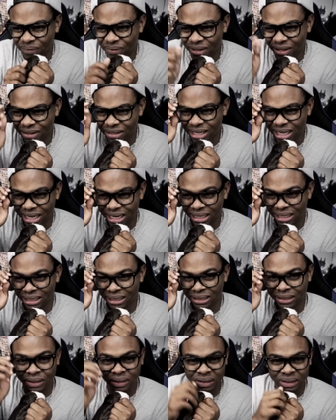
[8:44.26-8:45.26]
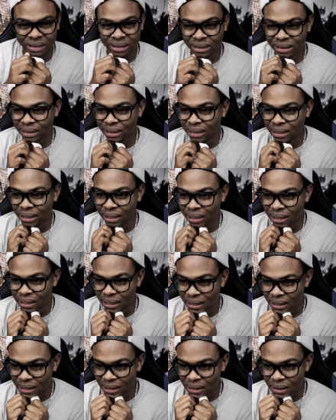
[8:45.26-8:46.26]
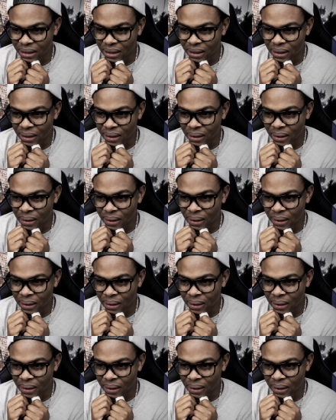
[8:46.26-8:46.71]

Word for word: That was kind of. Uh, this is Mr.